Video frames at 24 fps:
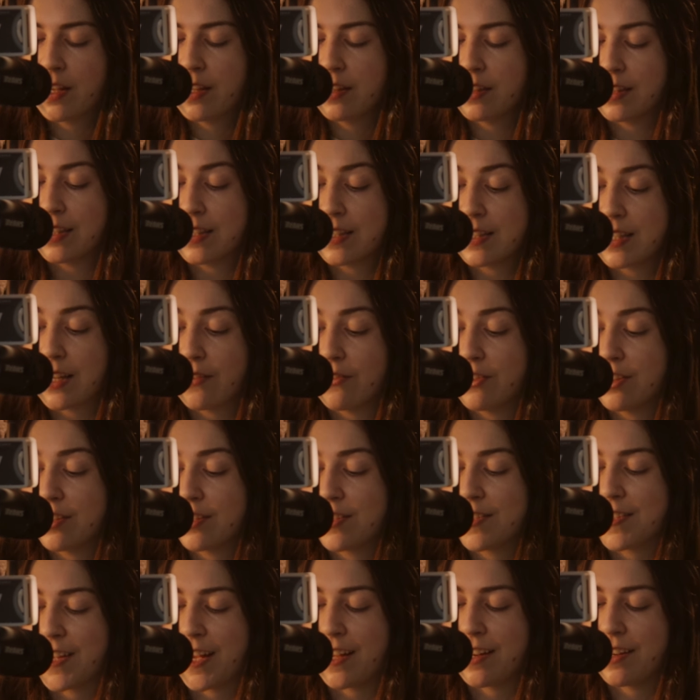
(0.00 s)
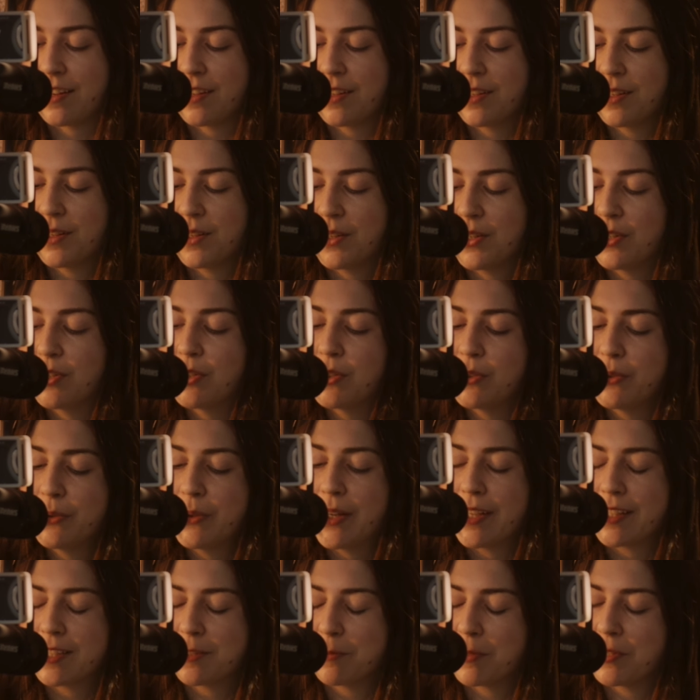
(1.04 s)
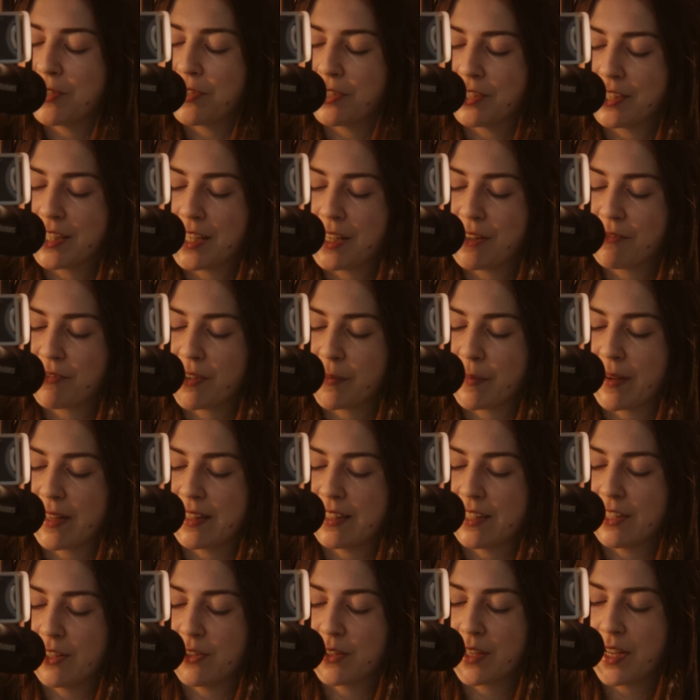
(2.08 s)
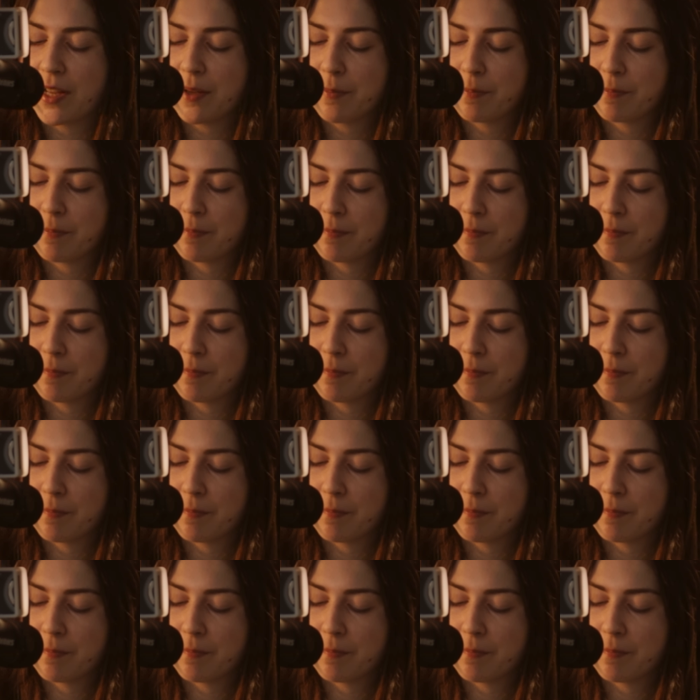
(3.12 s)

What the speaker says: The 7th said, "Who has been drinking from my little cup?"